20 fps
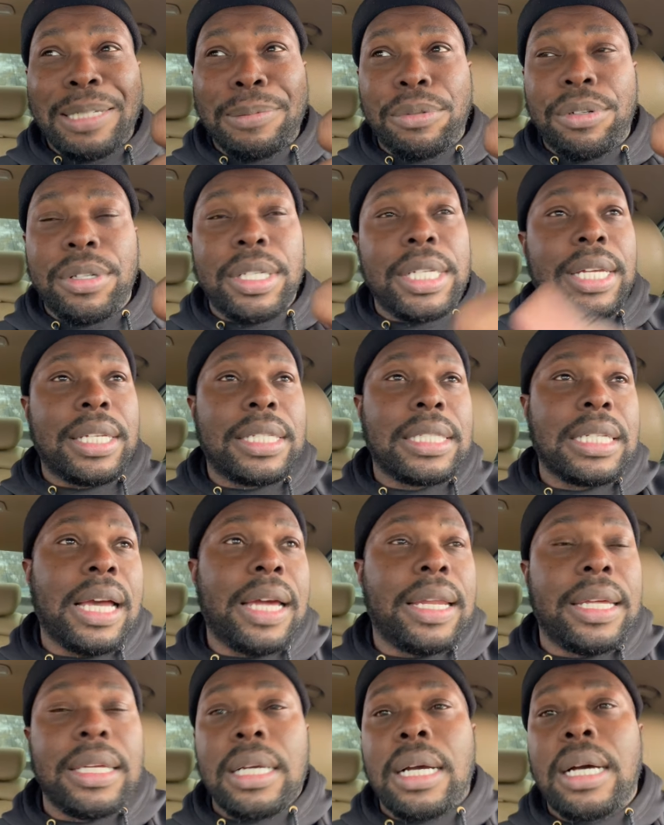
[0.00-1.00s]
Pretty
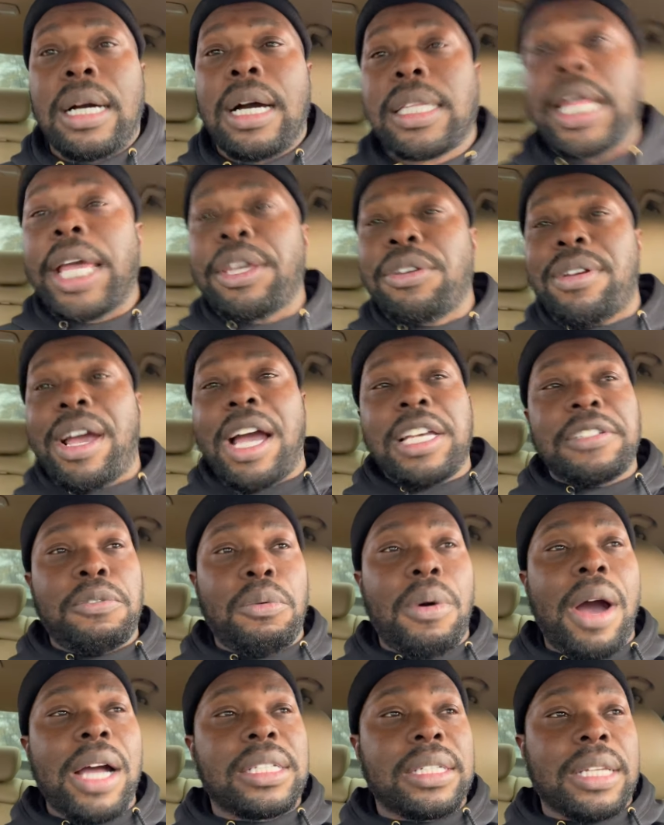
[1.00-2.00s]
excited. Thank you guys for
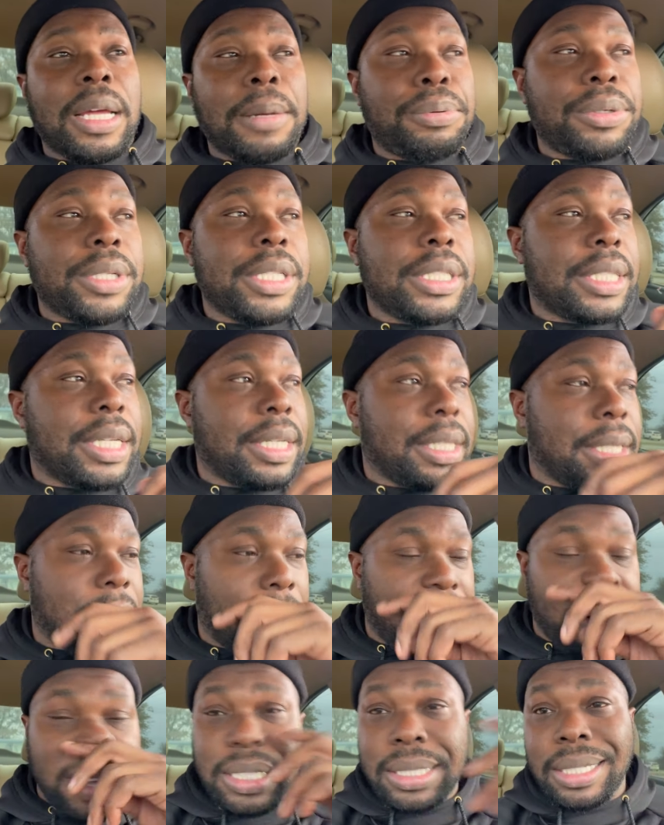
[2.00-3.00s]
watching. I appreciate it.
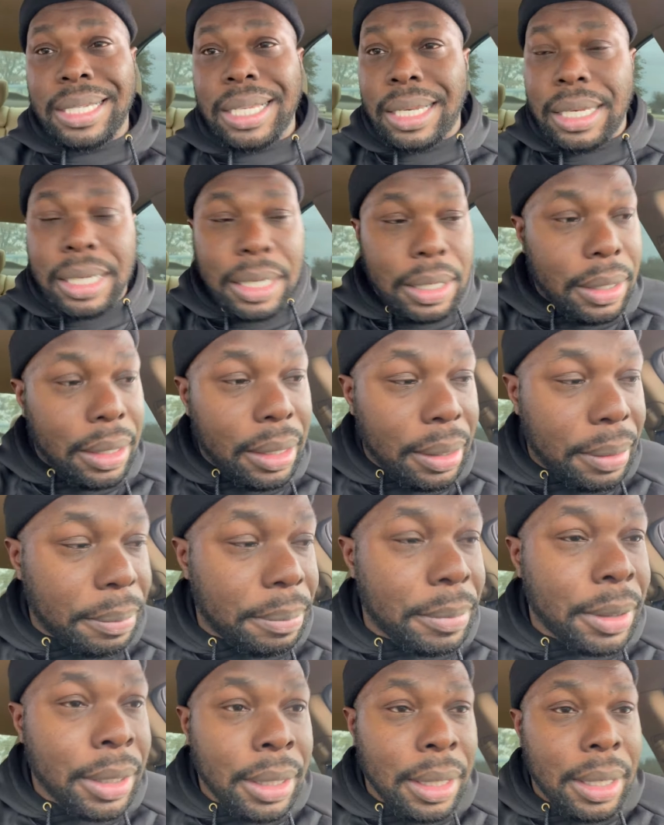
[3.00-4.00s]
Like I said,
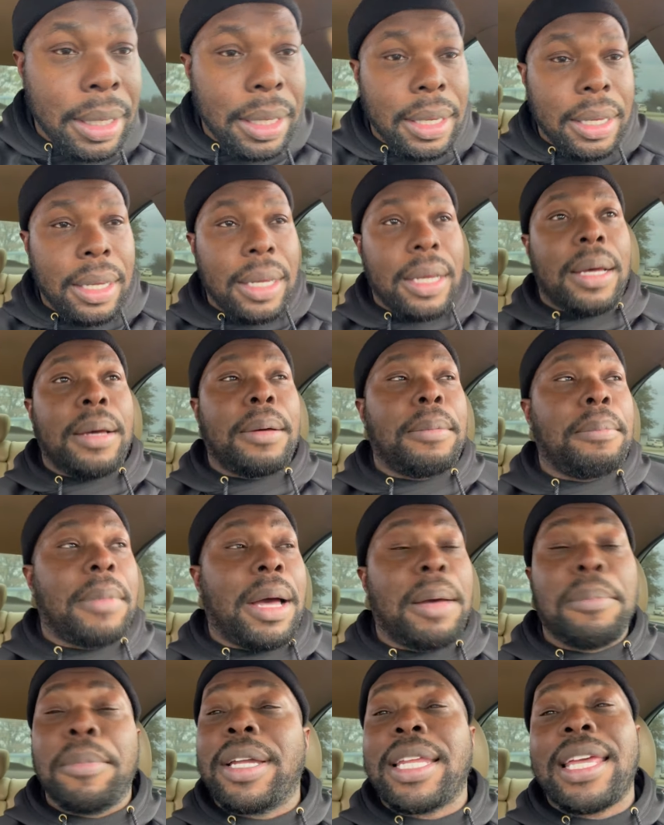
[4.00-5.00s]

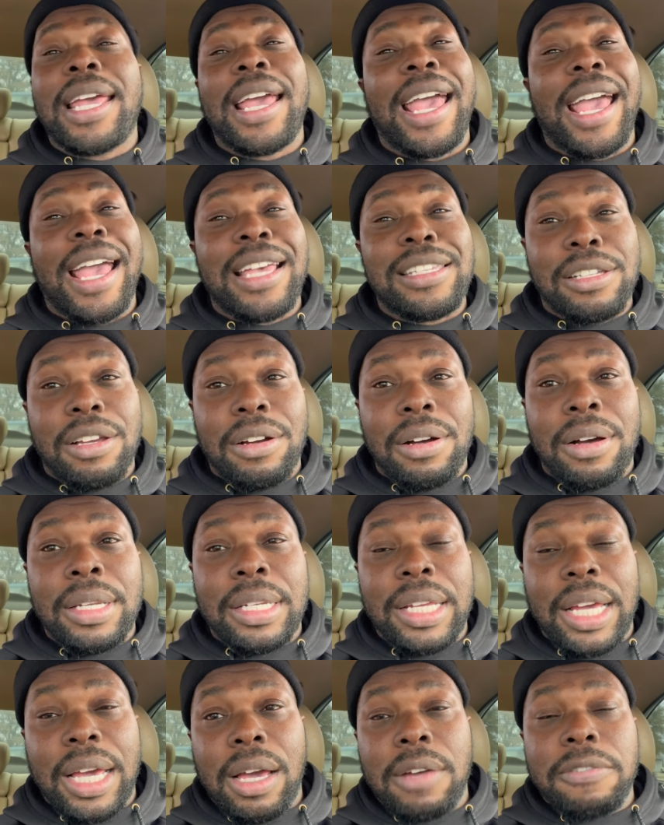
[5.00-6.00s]
my money has gone
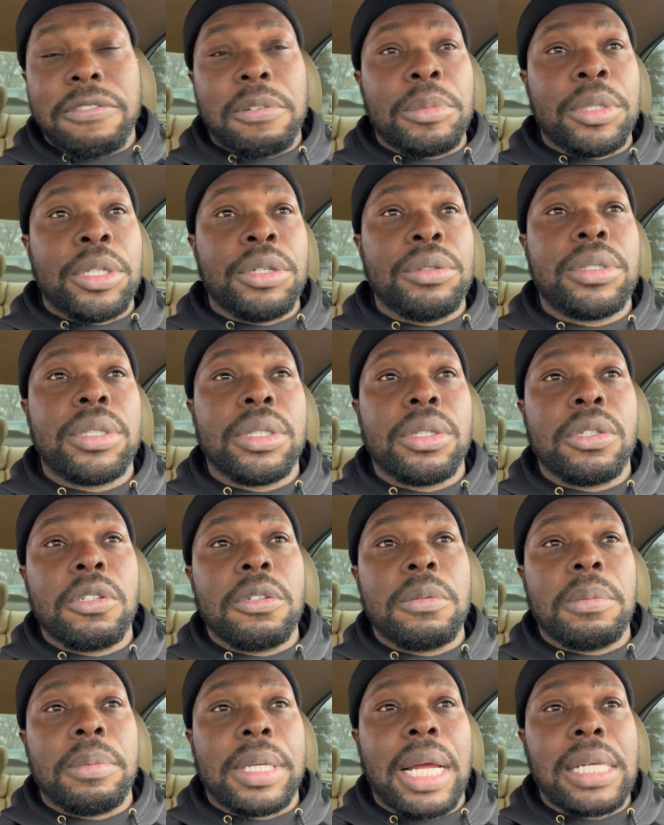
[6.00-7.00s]
down from
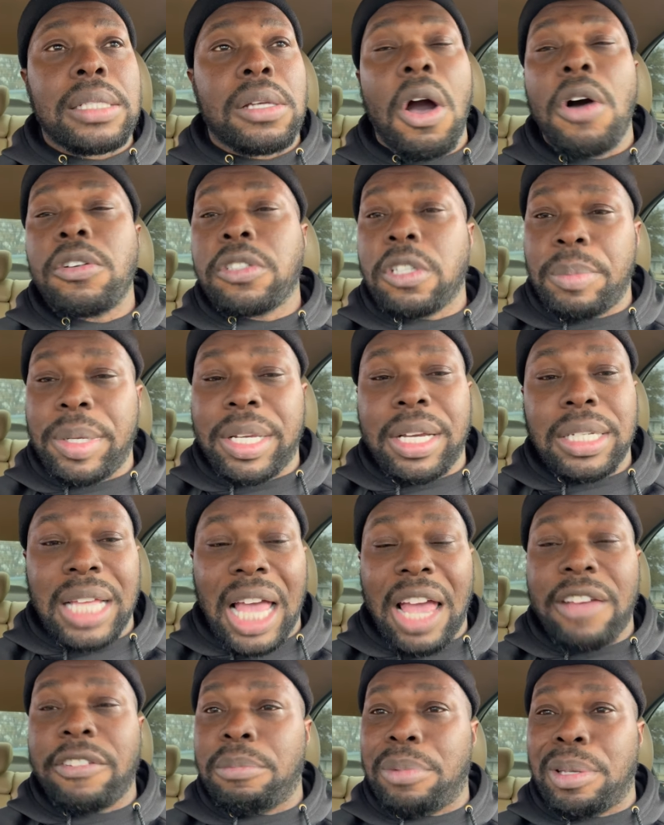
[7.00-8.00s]
YouTube, but that's also because I
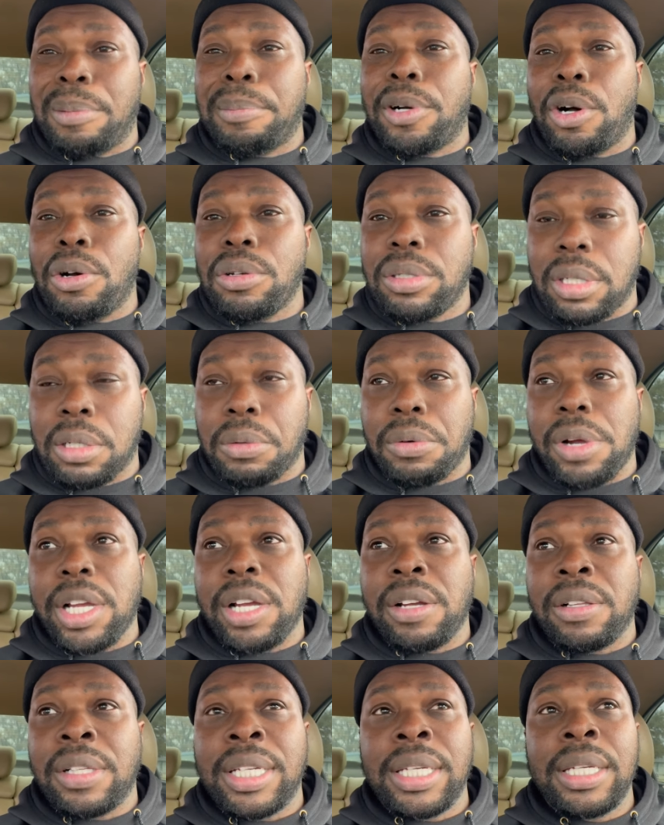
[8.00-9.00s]
haven't been posting
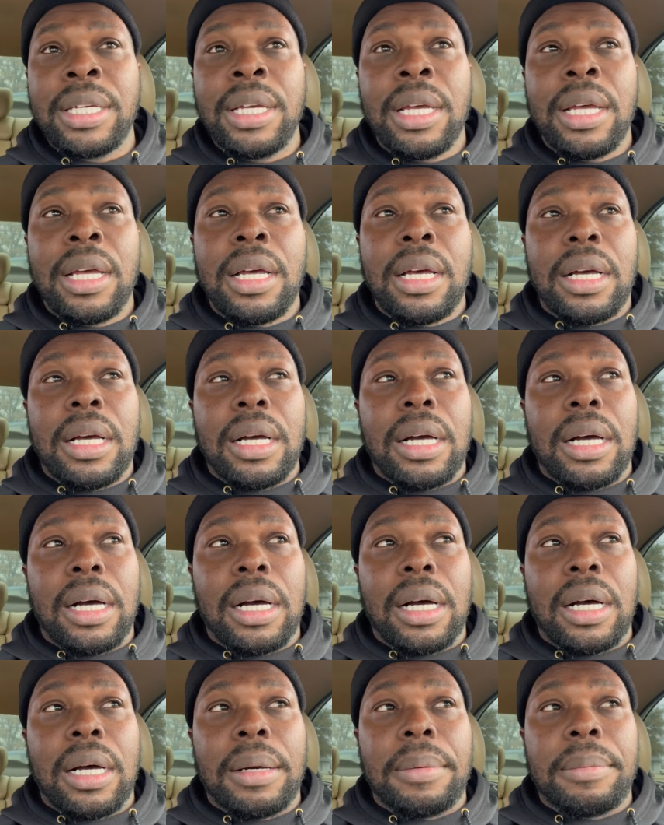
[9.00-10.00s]
regularly, and
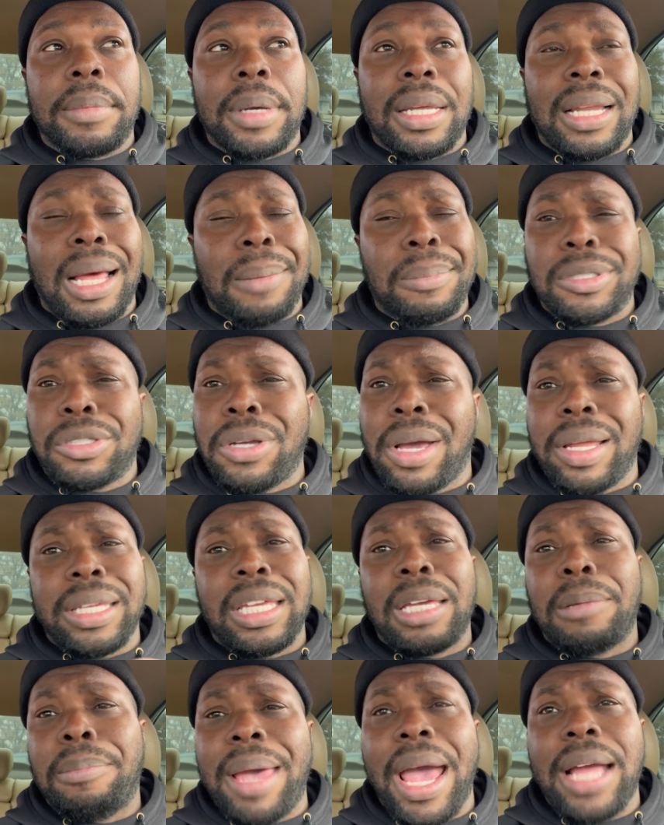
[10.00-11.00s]
I'm gonna try to
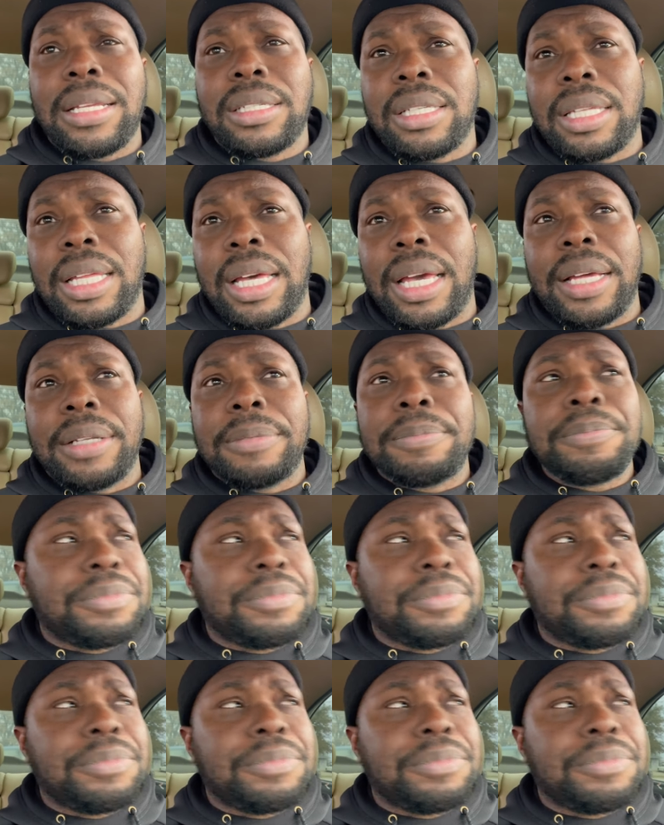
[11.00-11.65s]
get back to that.